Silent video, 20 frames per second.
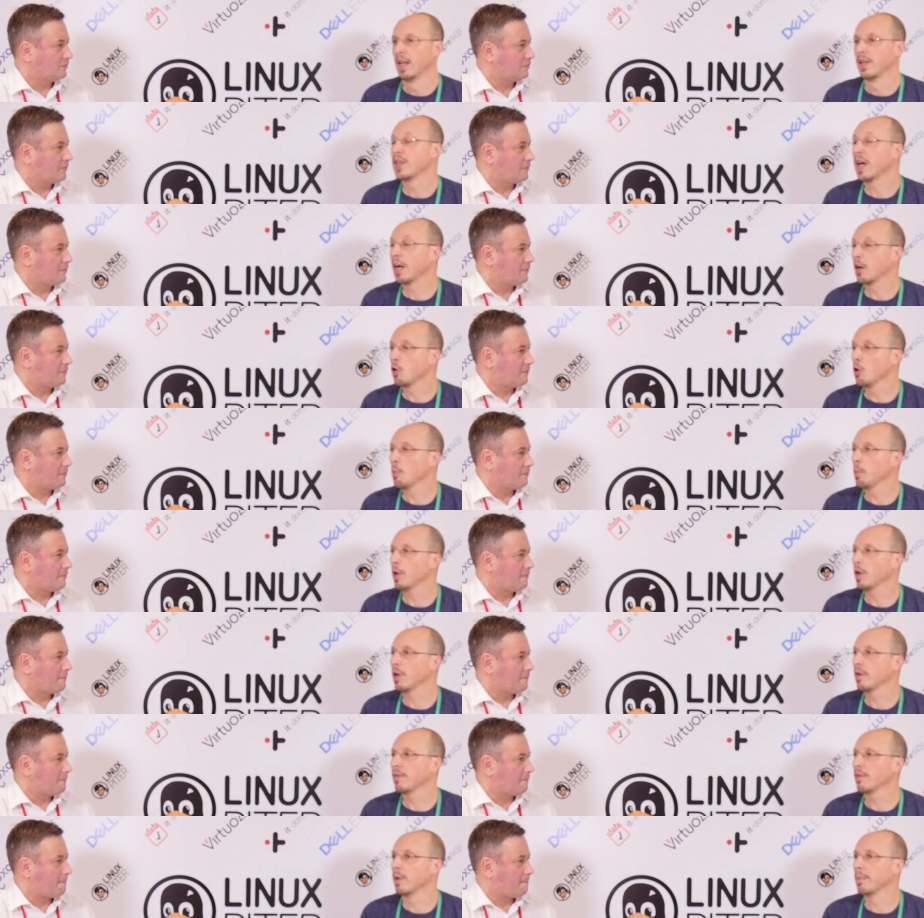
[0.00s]
Speaker 1: There are a
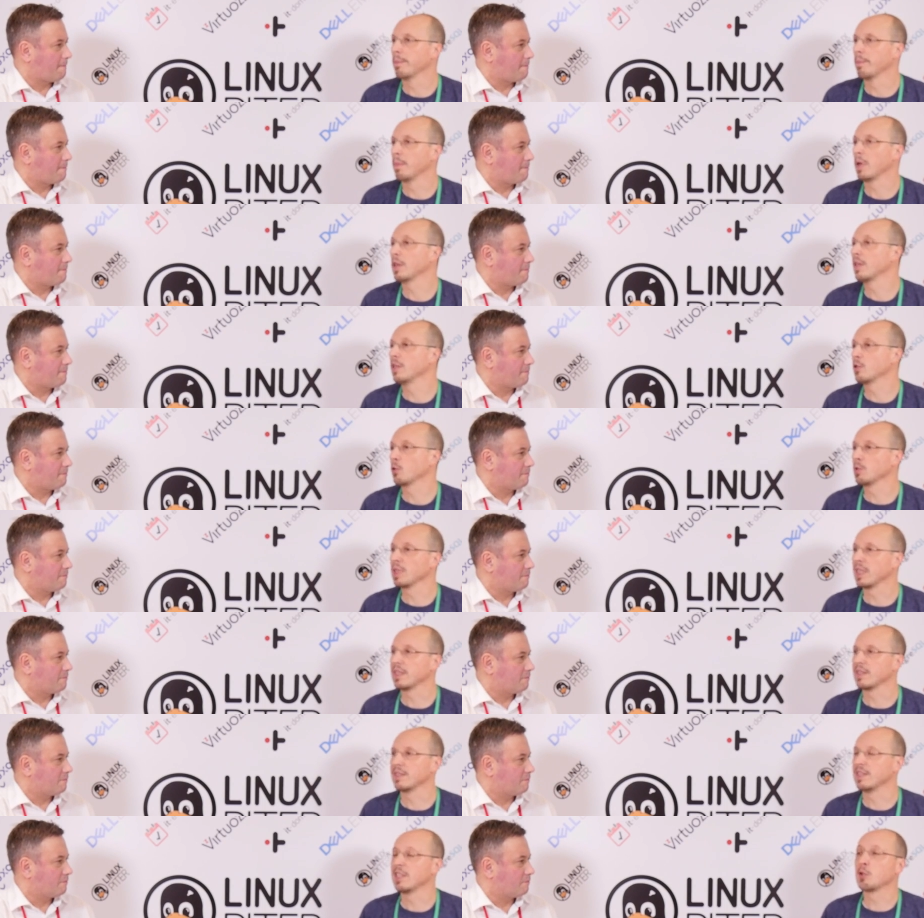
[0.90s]
couple of, but it's true
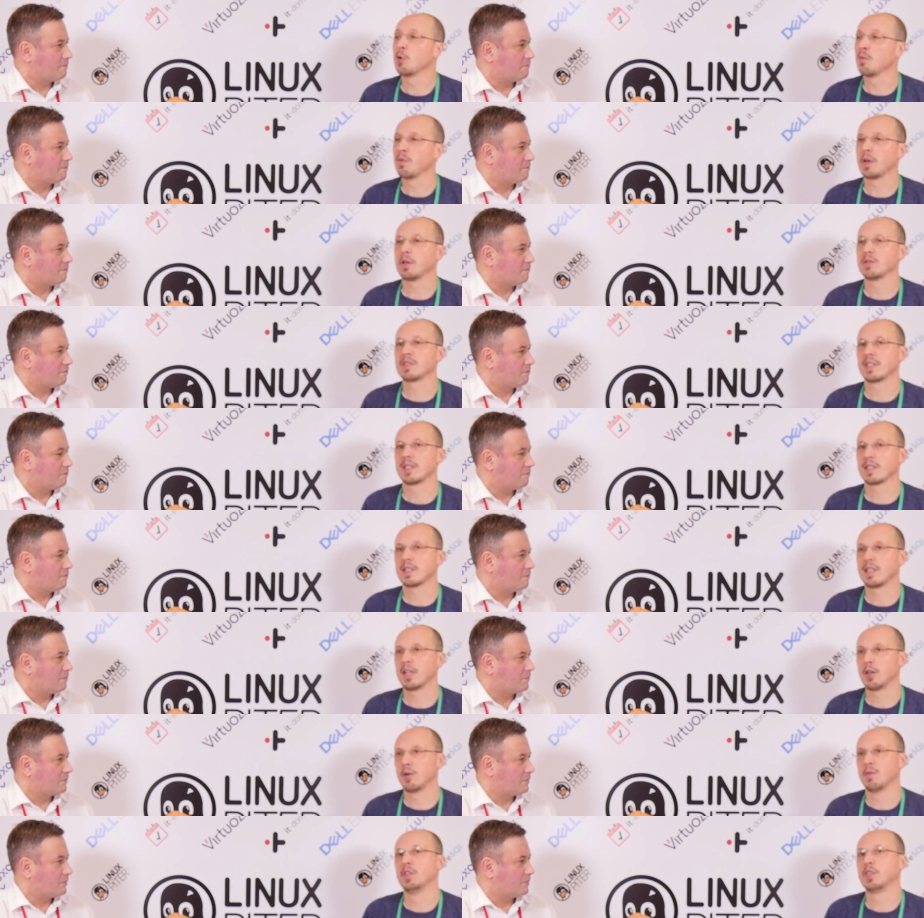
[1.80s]
that these conferences are
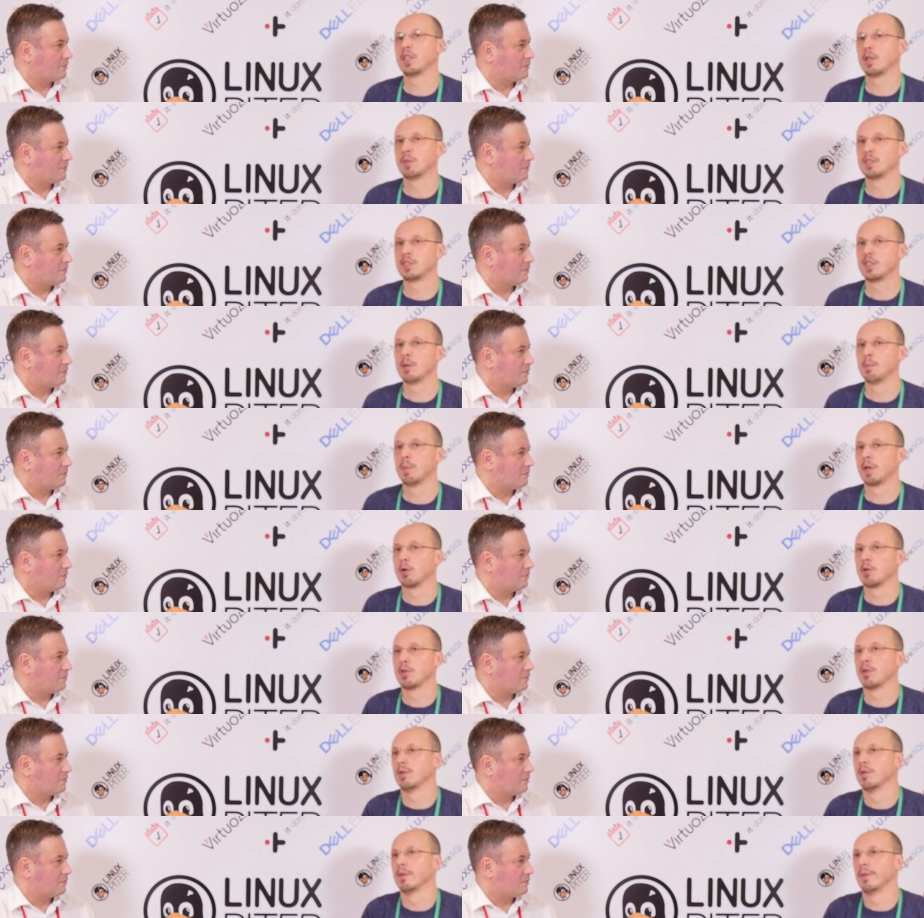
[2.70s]
kind of interesting
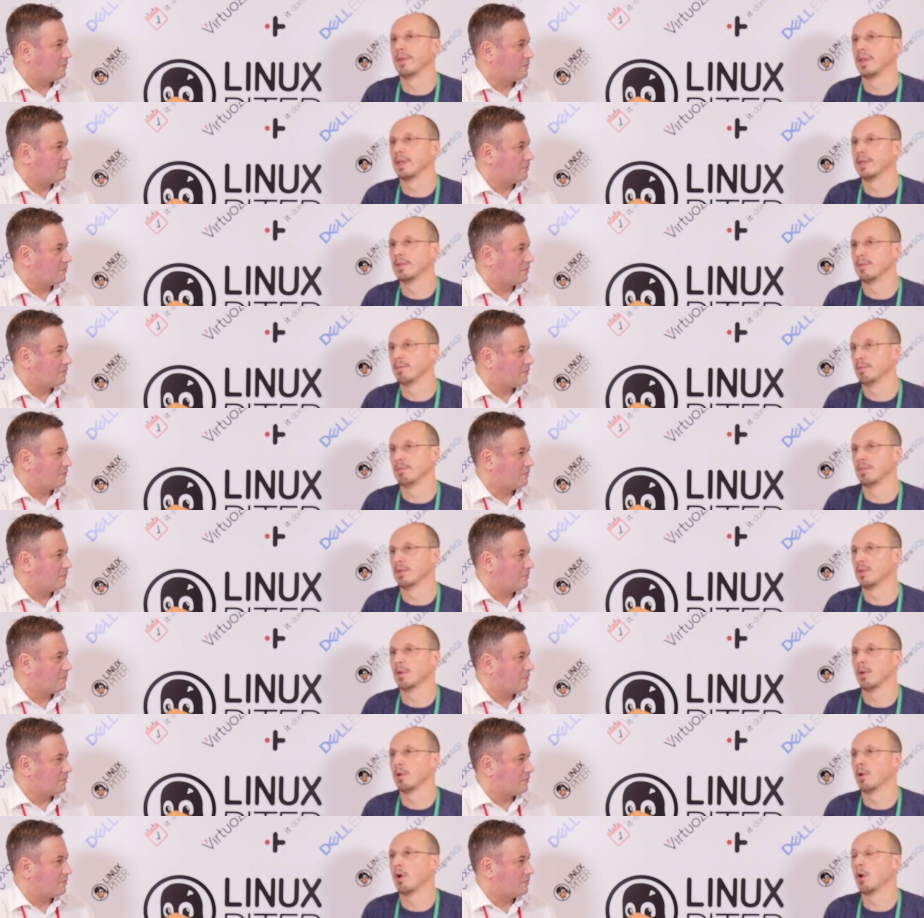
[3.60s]
because the,
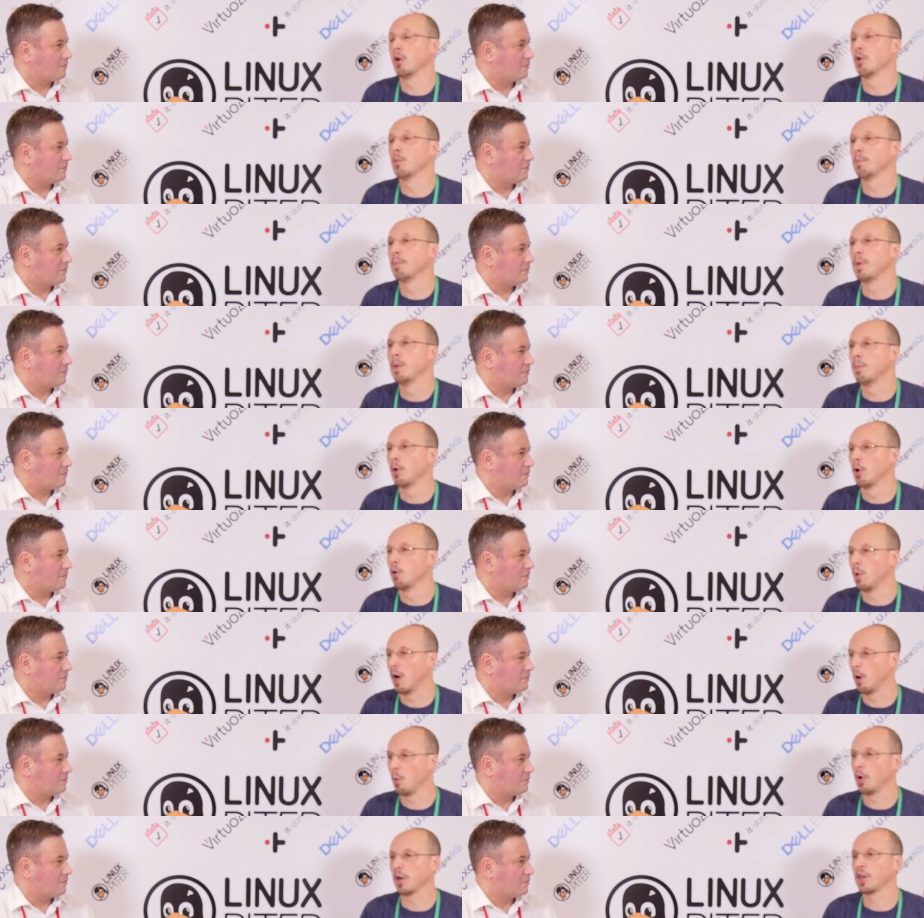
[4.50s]
the, all the people
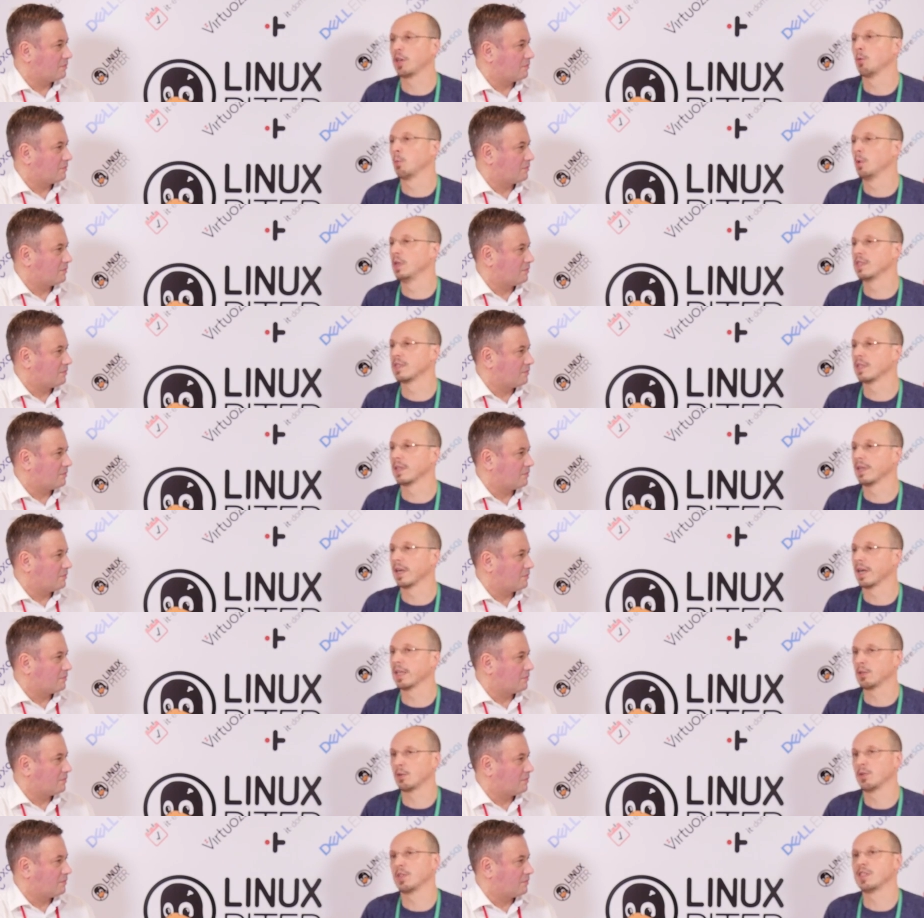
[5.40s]
who are working with
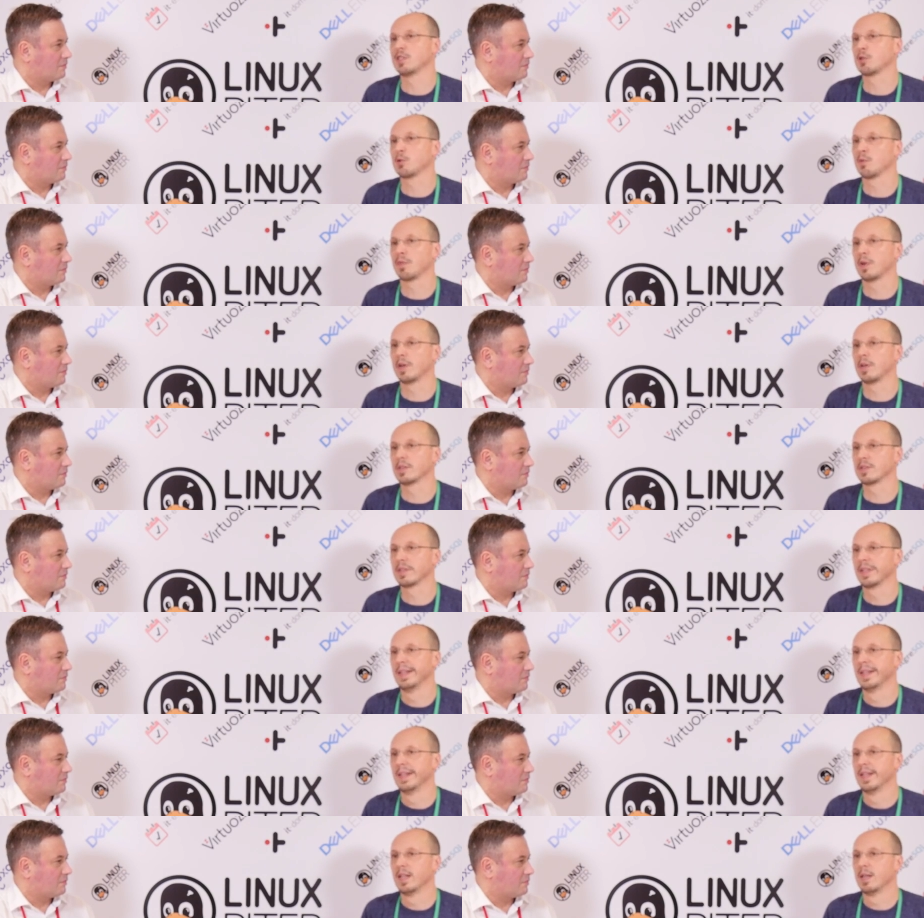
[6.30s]
are attending this conference.
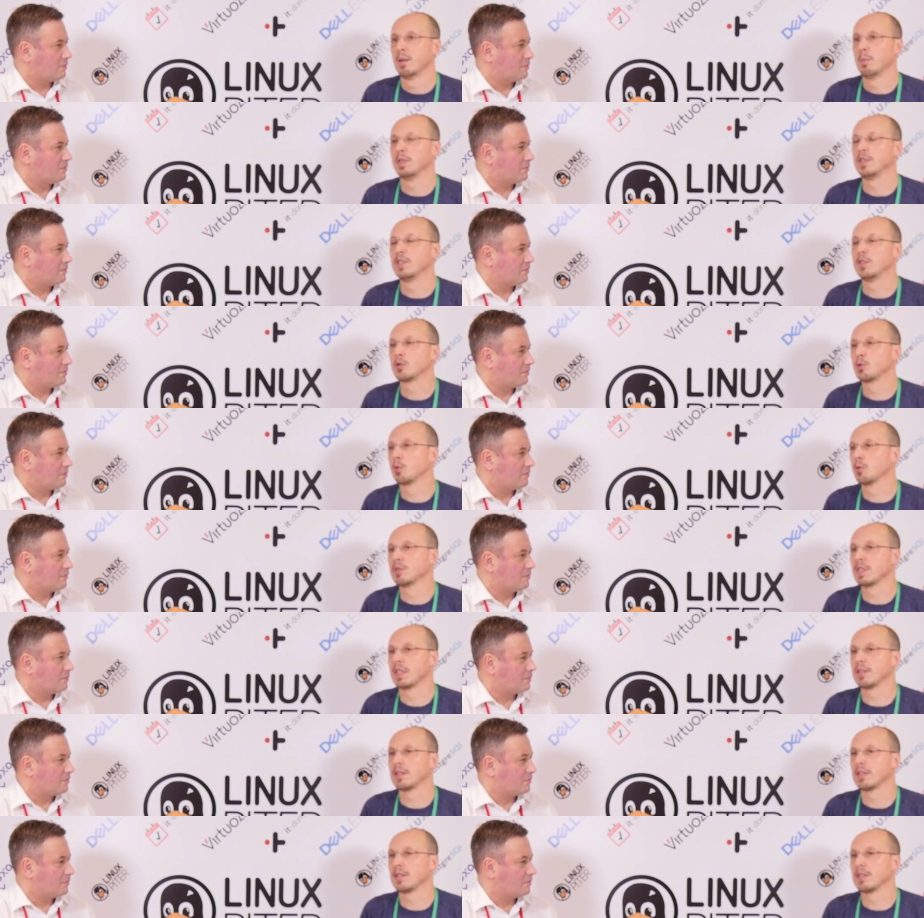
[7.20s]
But it's true